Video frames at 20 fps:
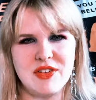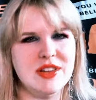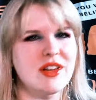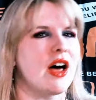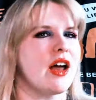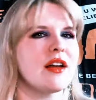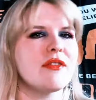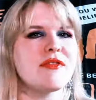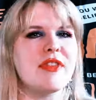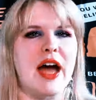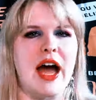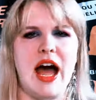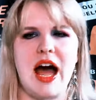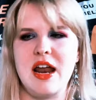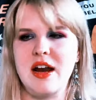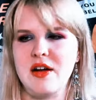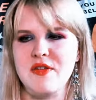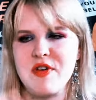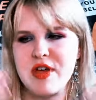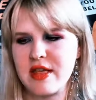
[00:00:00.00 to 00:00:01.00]
a lot of
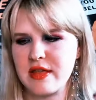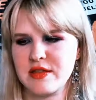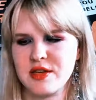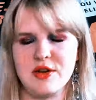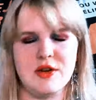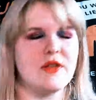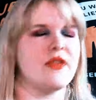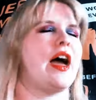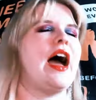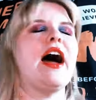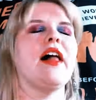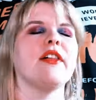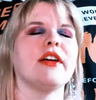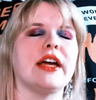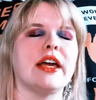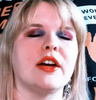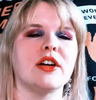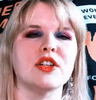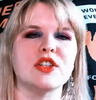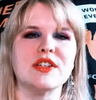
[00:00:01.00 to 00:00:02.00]
that, of, you know, the
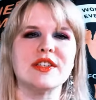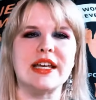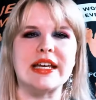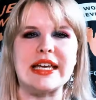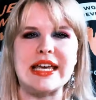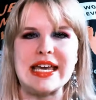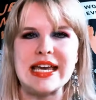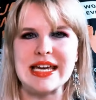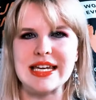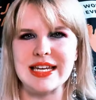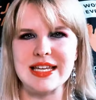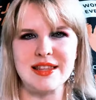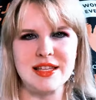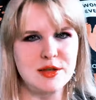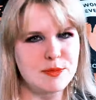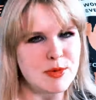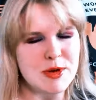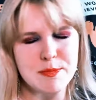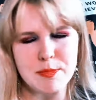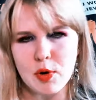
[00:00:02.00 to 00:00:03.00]
alligator just like eating
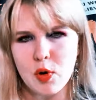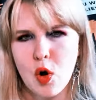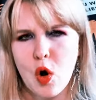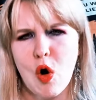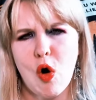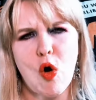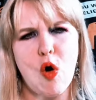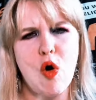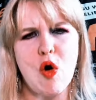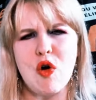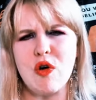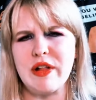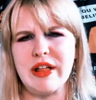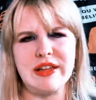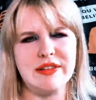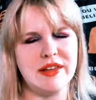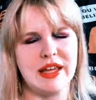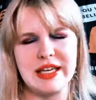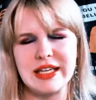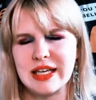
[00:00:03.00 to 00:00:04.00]
these people whole,
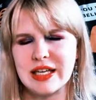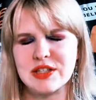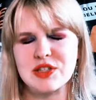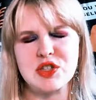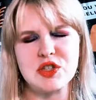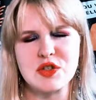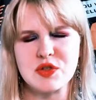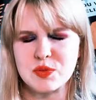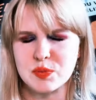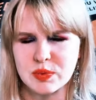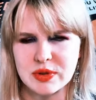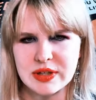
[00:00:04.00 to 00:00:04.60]
and like it's just